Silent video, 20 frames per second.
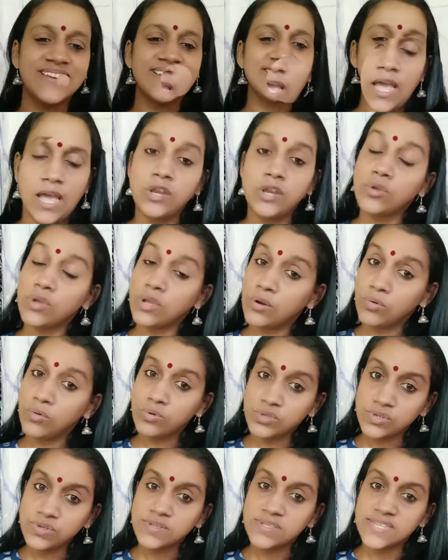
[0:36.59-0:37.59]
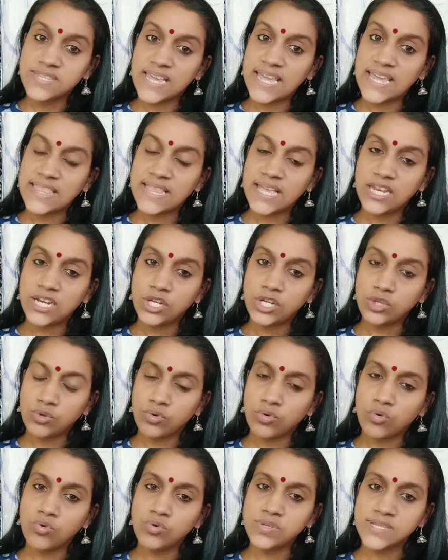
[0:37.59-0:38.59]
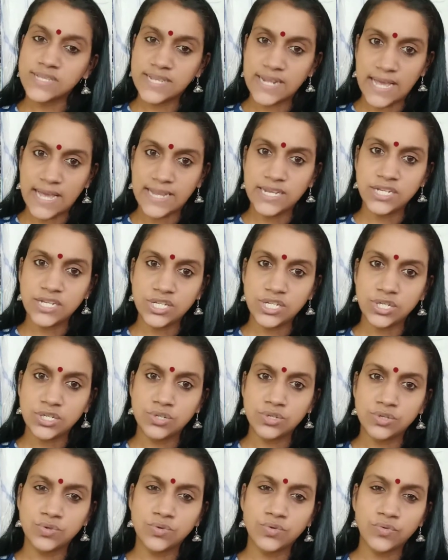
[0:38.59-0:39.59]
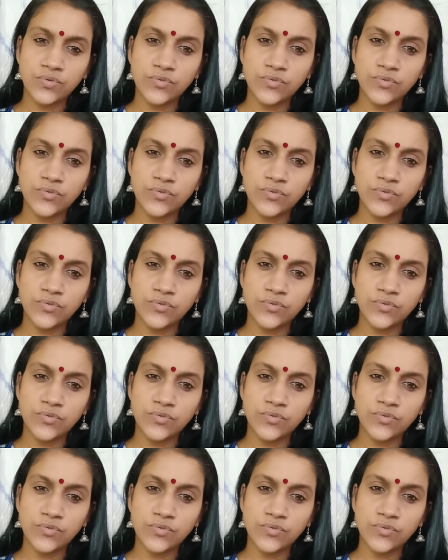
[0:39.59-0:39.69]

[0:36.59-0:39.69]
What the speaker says: See, you can also say that it throws light into